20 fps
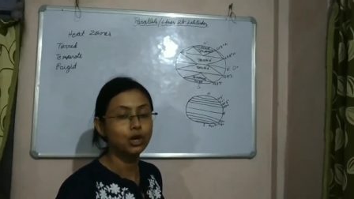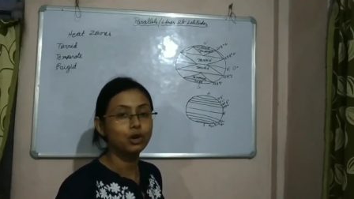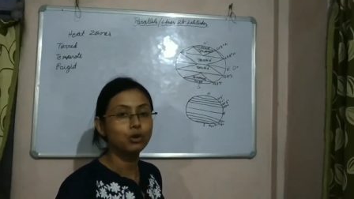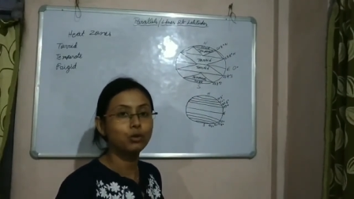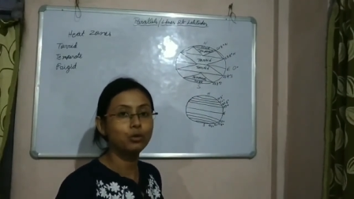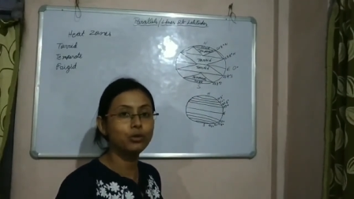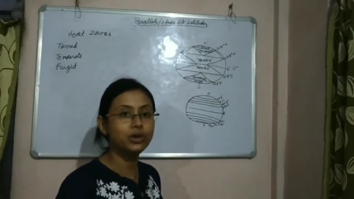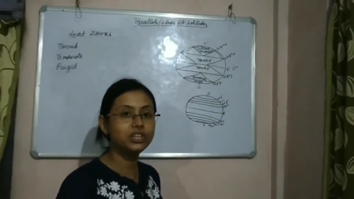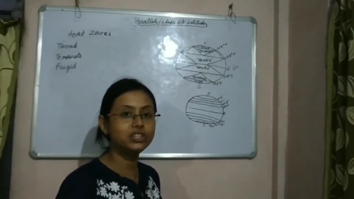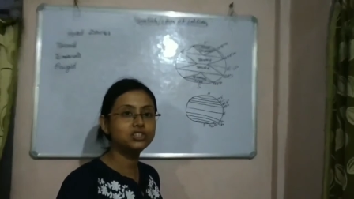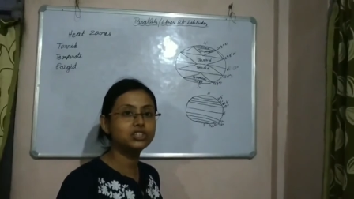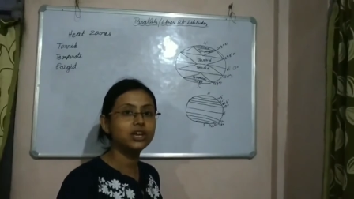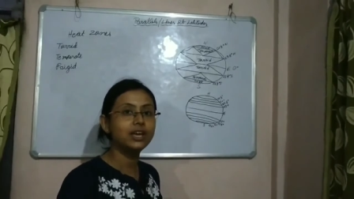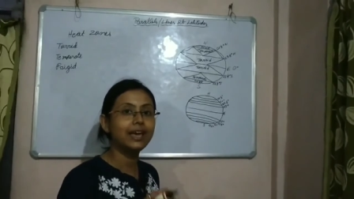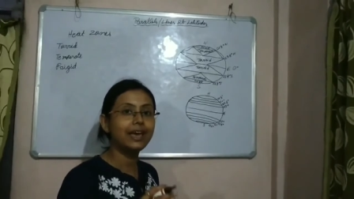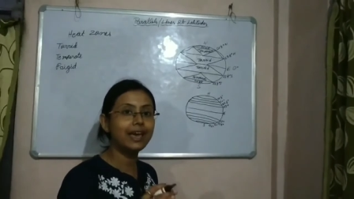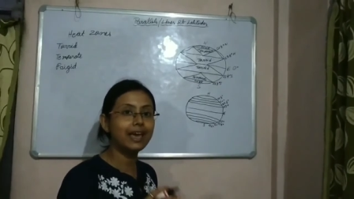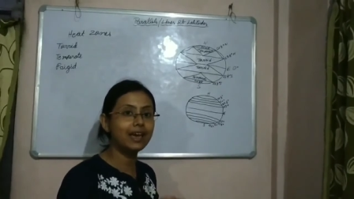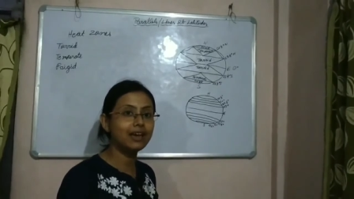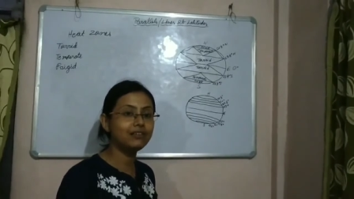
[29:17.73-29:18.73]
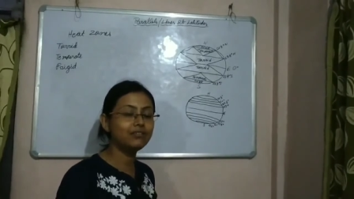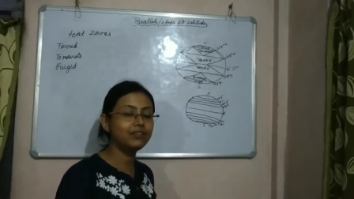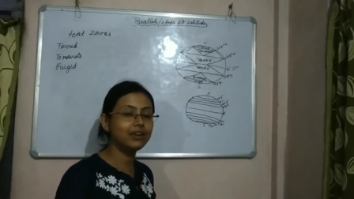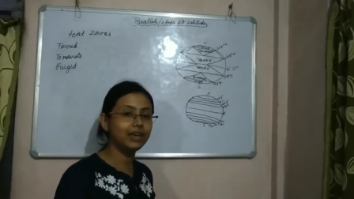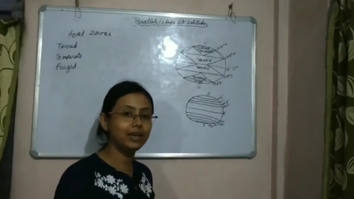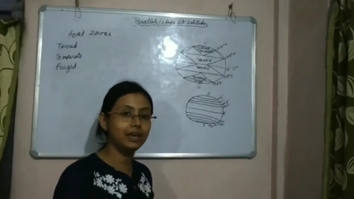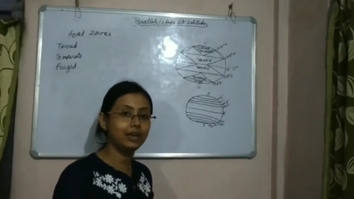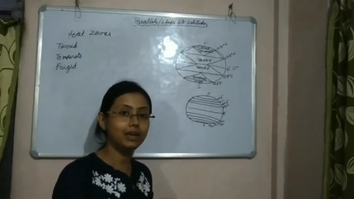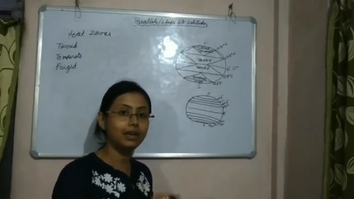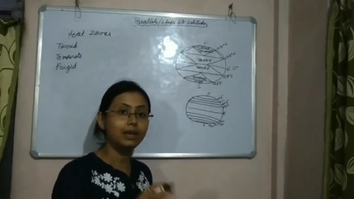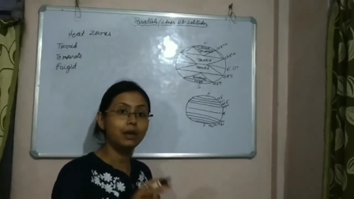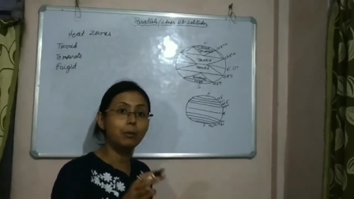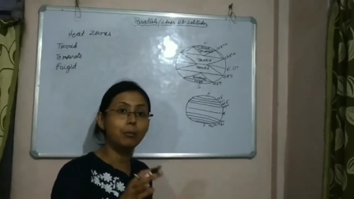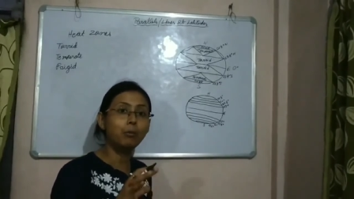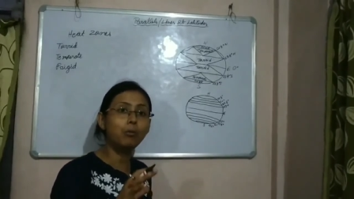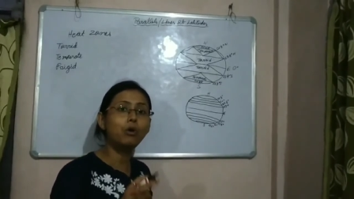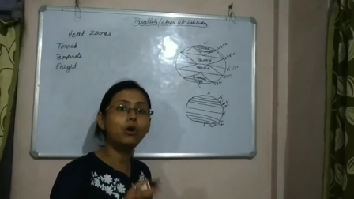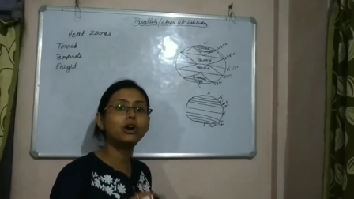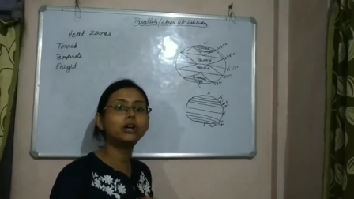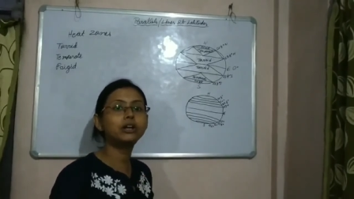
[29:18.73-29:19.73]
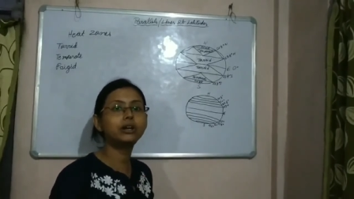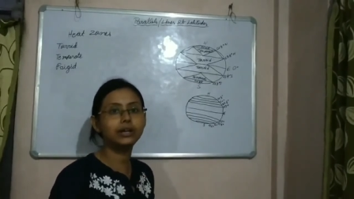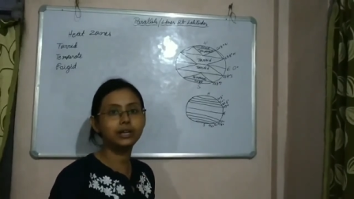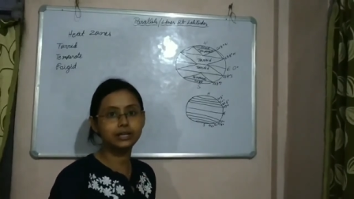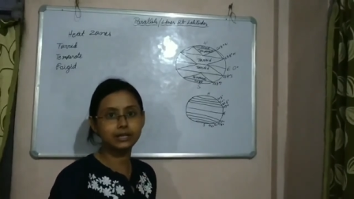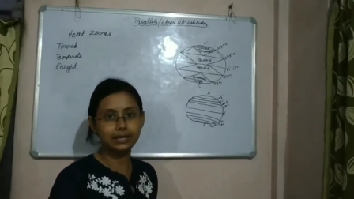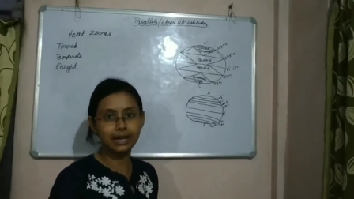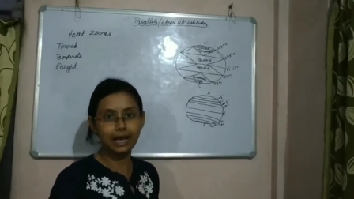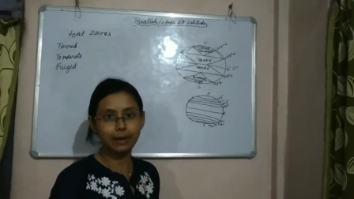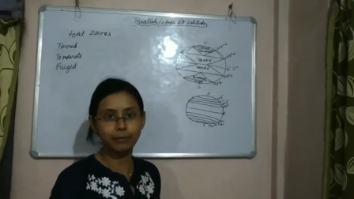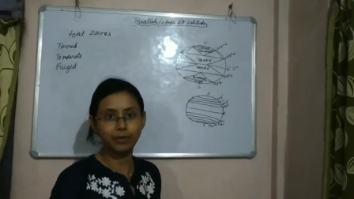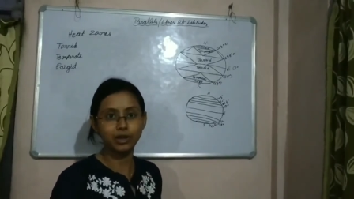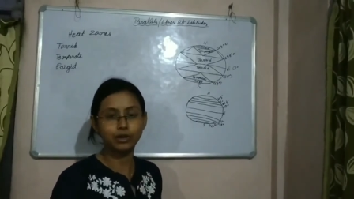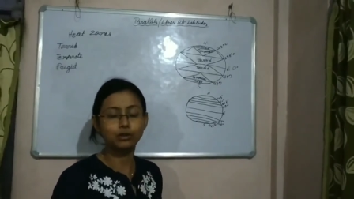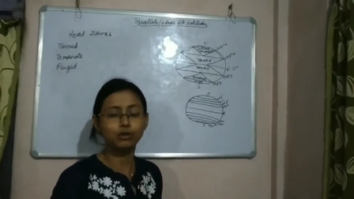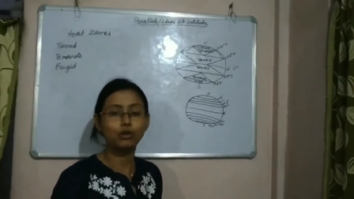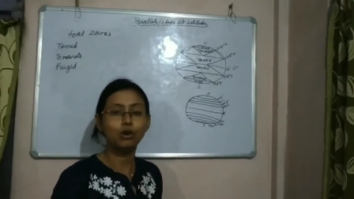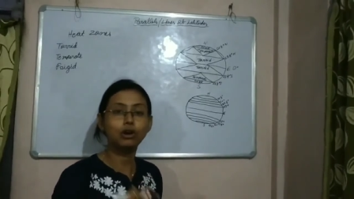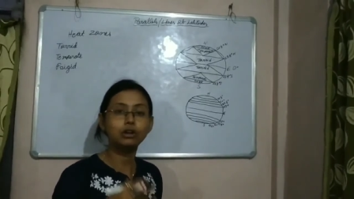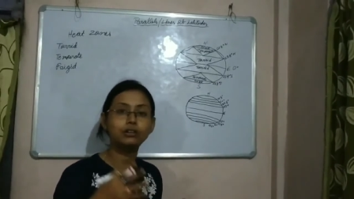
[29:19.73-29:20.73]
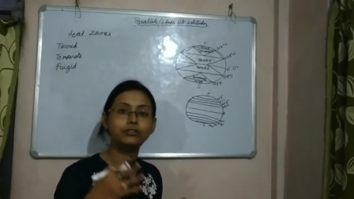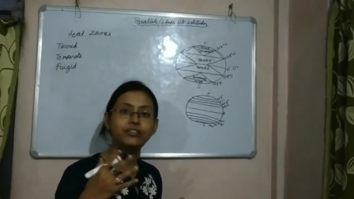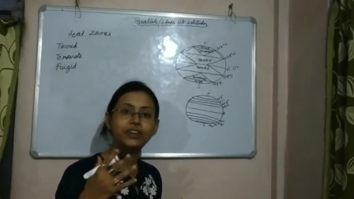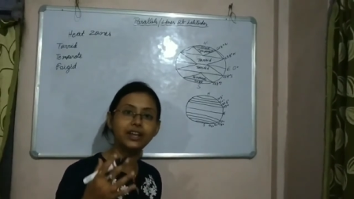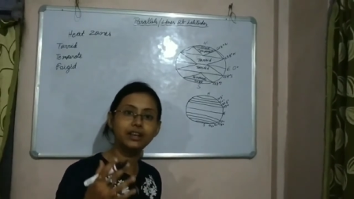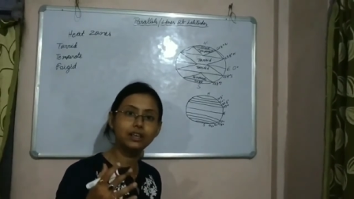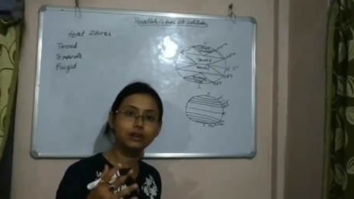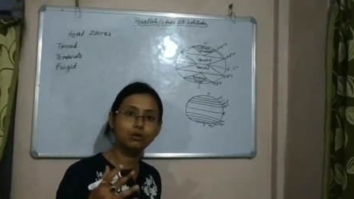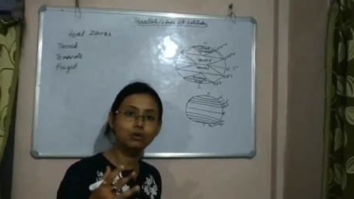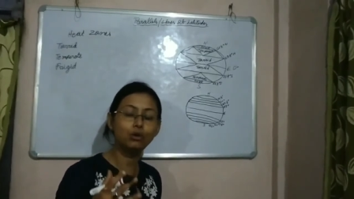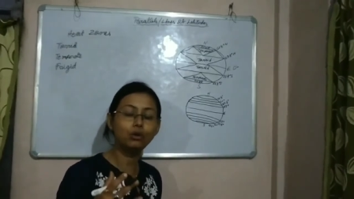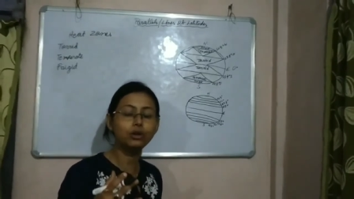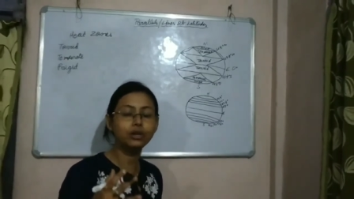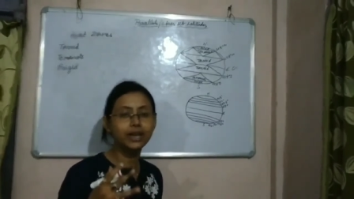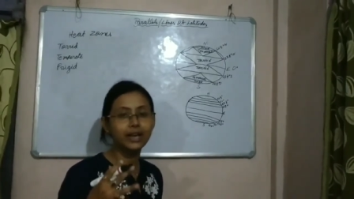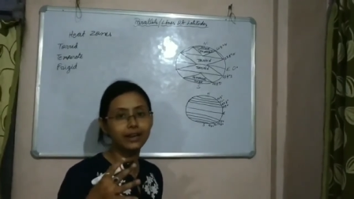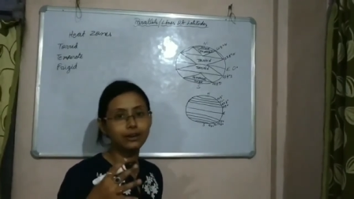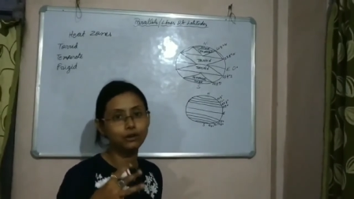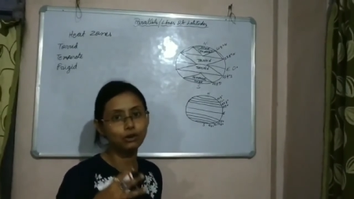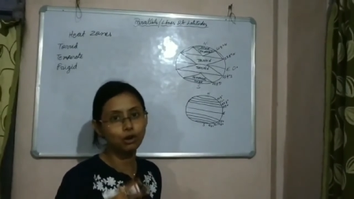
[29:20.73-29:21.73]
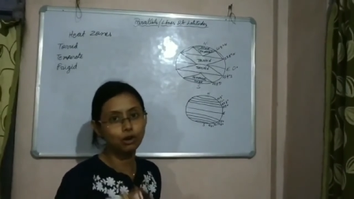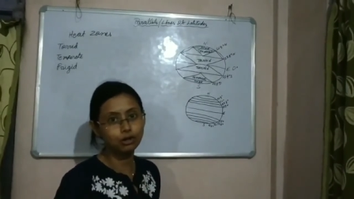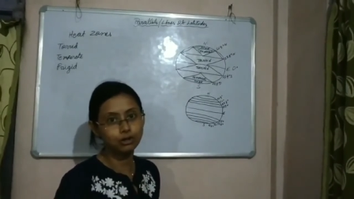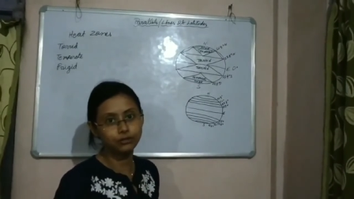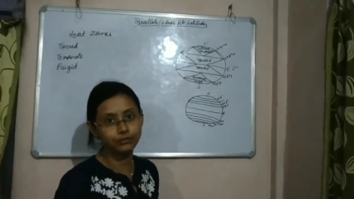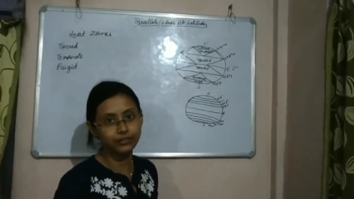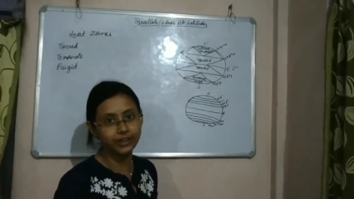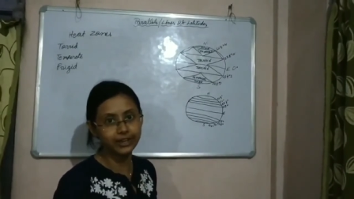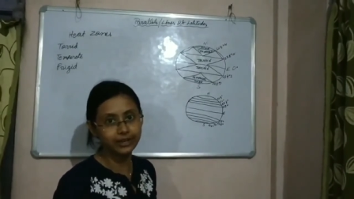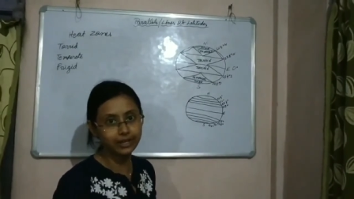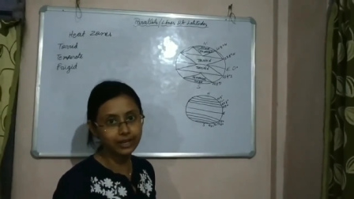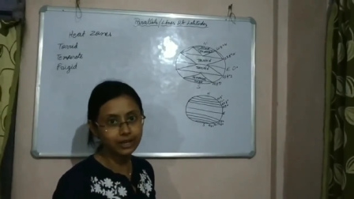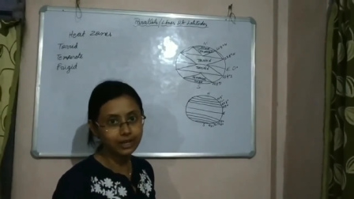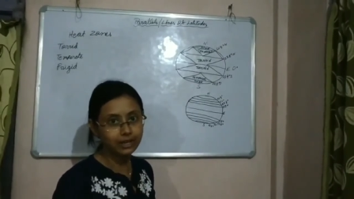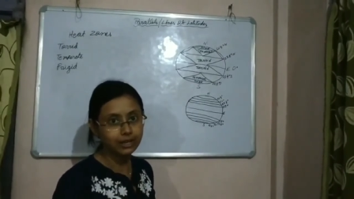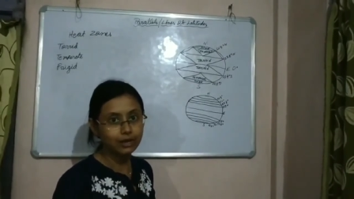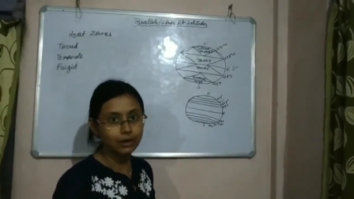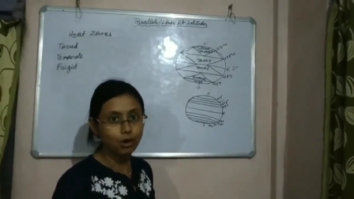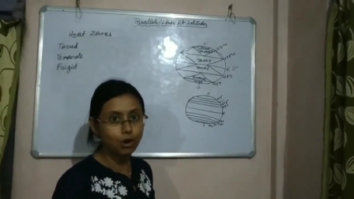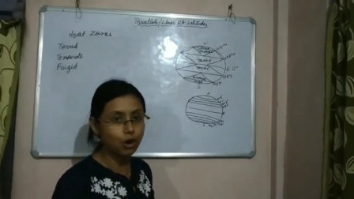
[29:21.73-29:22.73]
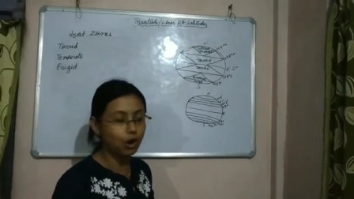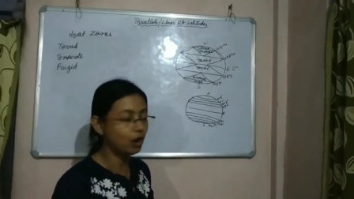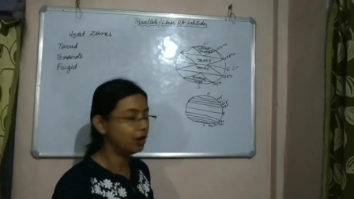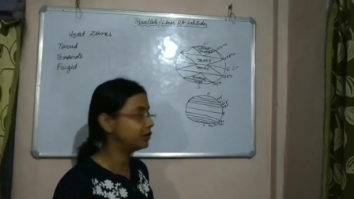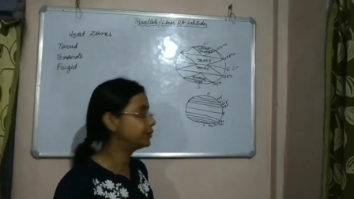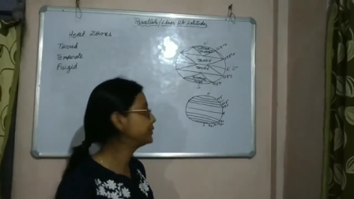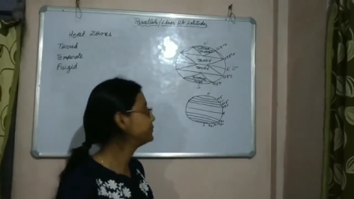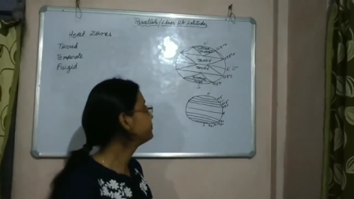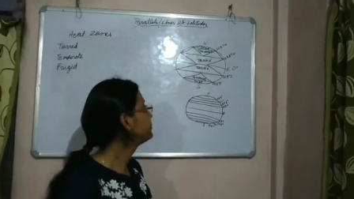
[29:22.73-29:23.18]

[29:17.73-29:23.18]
which have a moderate climate, not very cold and not very hot.